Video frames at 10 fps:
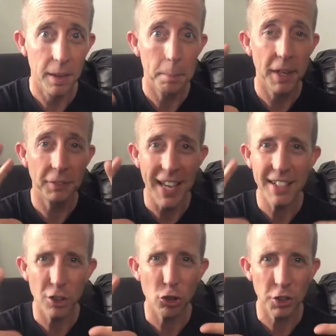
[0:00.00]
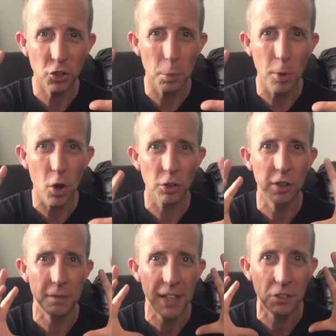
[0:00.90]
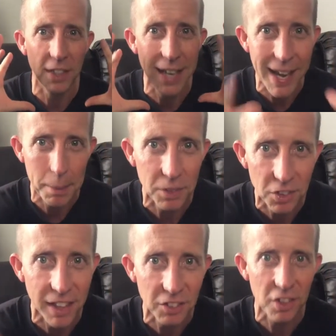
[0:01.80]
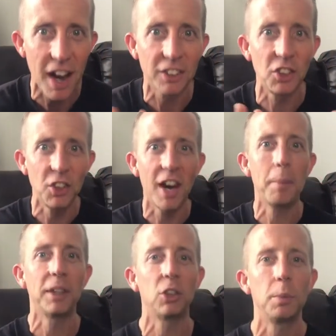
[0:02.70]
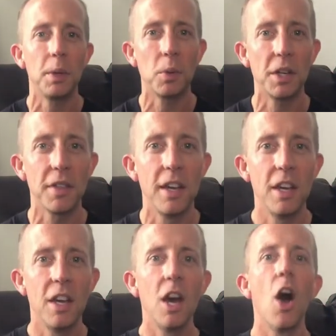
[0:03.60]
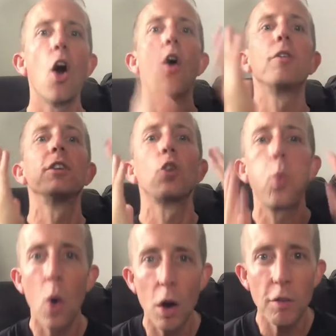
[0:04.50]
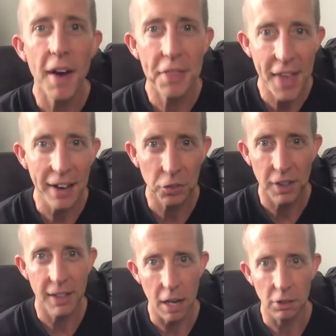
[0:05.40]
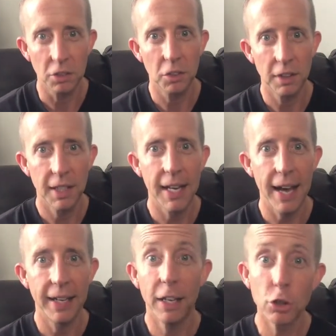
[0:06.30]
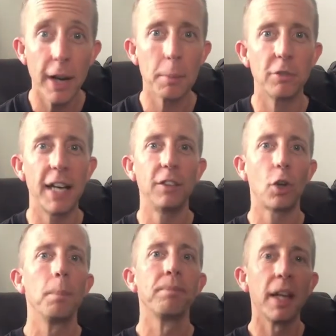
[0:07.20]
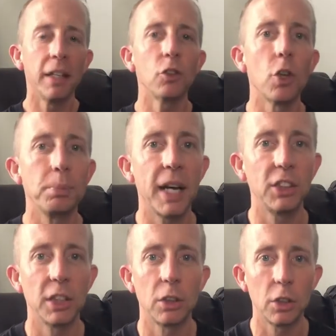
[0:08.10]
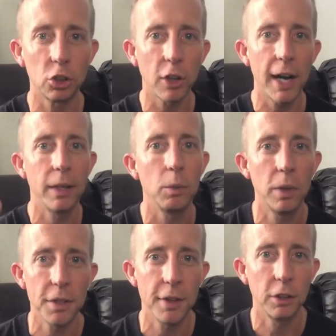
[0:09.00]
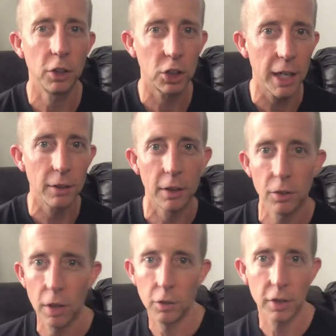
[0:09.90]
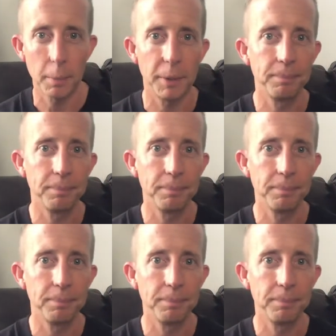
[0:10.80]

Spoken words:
But if they had the crystal ball to invest in Amazon stock, do you know how much it would be worth? Over $12,000 today. Incredible, right? So here's the project to try with your child this summer.